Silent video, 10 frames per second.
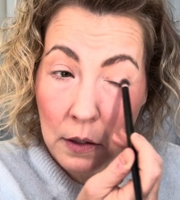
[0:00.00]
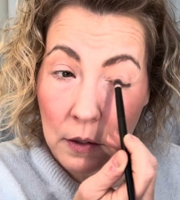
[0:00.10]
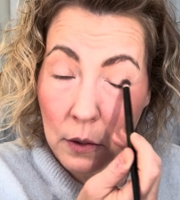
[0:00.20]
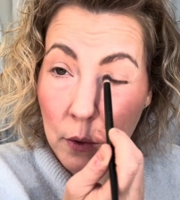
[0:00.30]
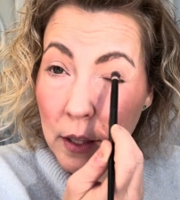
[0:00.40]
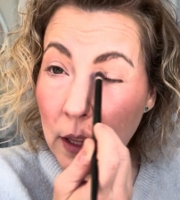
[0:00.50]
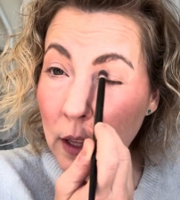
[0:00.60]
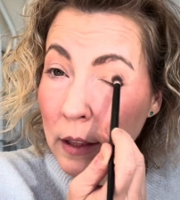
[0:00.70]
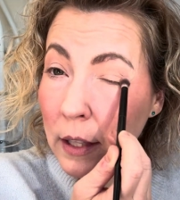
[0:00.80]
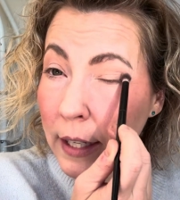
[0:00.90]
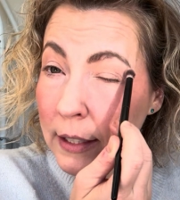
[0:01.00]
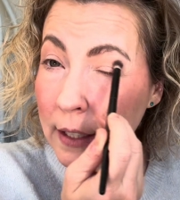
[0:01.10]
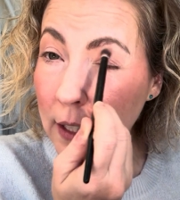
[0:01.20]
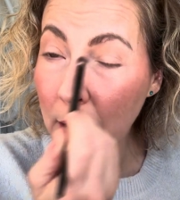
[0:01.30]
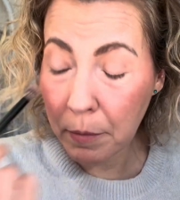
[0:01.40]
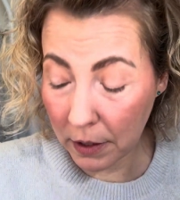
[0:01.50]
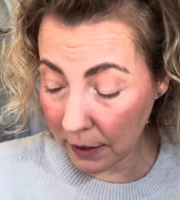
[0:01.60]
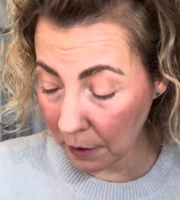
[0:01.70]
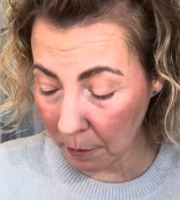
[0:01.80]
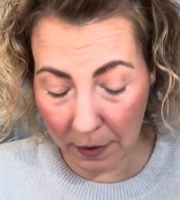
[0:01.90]
So it lightened it up a
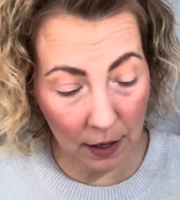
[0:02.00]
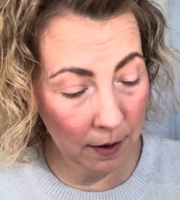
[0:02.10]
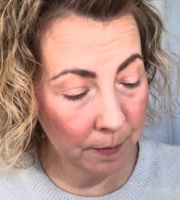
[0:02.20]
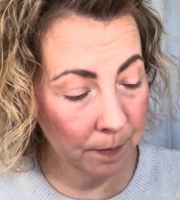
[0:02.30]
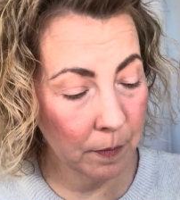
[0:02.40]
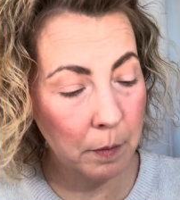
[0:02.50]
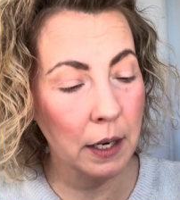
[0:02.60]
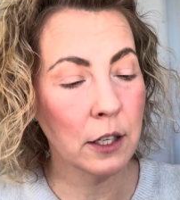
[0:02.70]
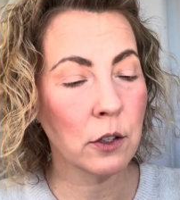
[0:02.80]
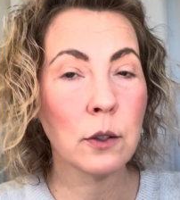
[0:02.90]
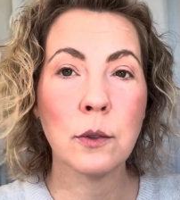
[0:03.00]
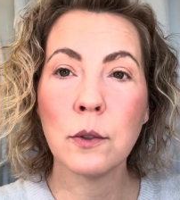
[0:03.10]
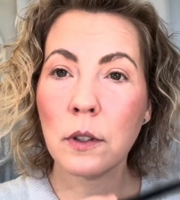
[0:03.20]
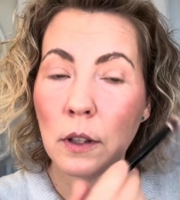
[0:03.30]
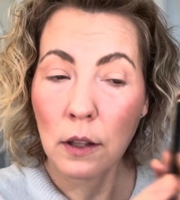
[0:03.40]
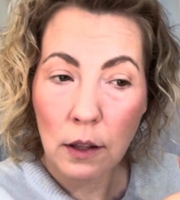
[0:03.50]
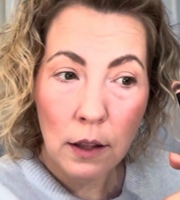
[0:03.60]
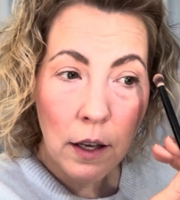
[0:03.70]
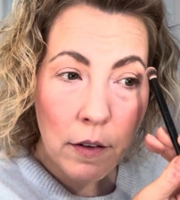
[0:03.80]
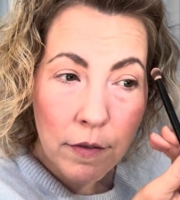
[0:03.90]
little bit, but I do
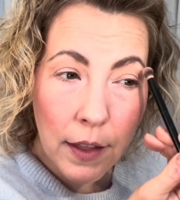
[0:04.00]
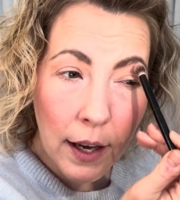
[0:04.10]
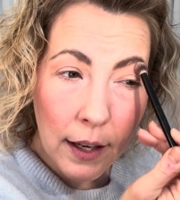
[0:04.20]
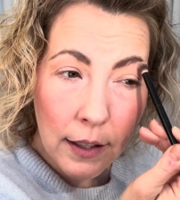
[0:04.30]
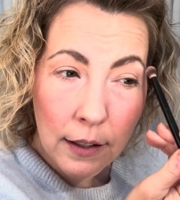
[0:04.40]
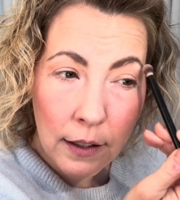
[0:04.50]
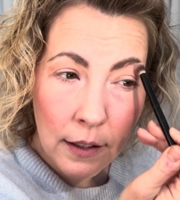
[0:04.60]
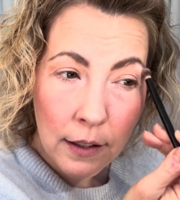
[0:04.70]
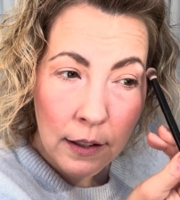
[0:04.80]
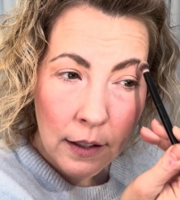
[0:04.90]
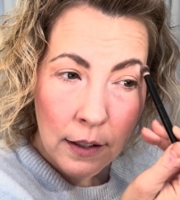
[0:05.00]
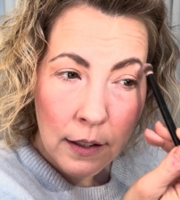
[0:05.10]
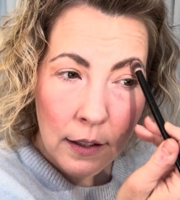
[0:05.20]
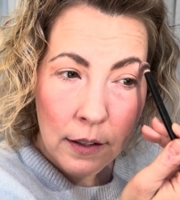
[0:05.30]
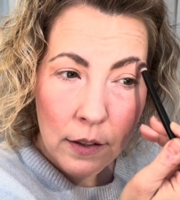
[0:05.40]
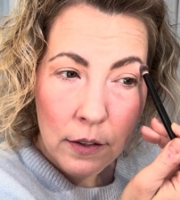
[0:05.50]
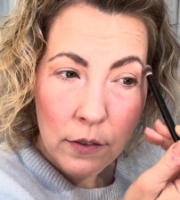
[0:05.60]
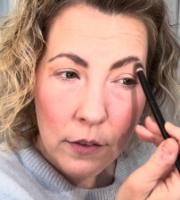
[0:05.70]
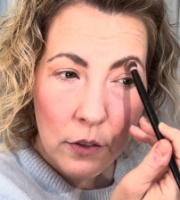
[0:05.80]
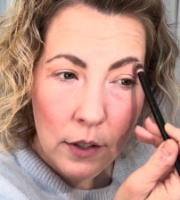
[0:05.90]
love that
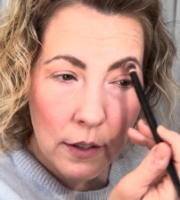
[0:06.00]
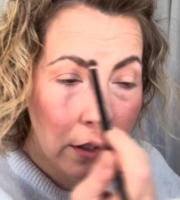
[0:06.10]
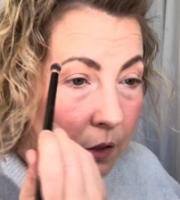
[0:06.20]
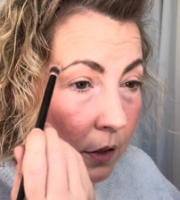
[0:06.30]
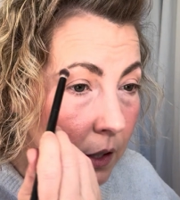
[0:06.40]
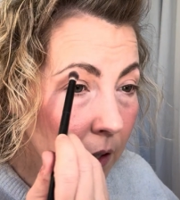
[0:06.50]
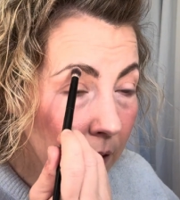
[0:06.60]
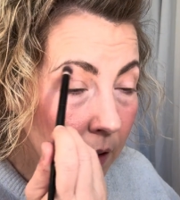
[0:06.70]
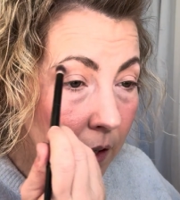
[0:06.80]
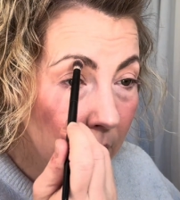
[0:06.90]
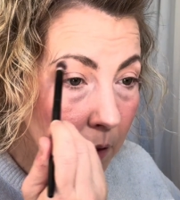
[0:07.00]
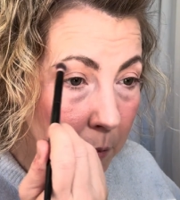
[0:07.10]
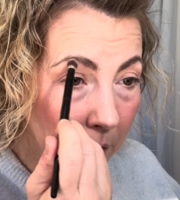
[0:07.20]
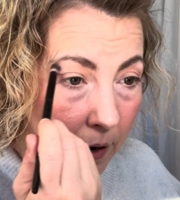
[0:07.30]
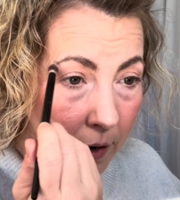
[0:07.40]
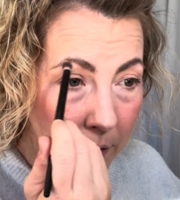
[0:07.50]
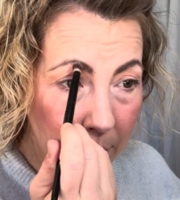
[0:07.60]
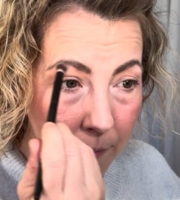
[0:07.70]
just underneath the brow.